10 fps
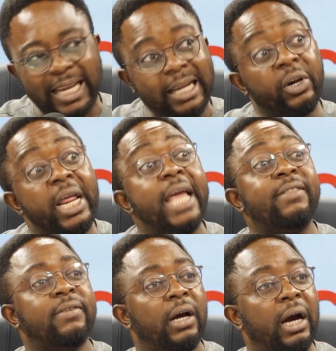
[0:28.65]

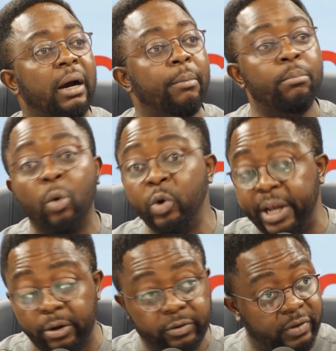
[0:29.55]
create
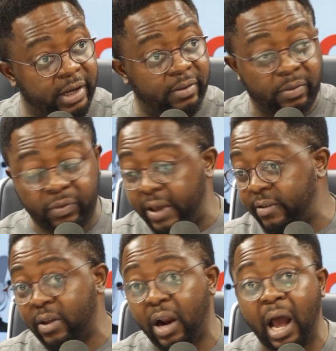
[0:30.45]
models and
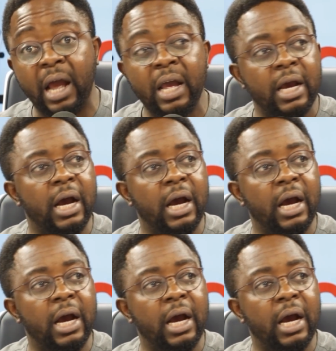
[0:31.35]
things that are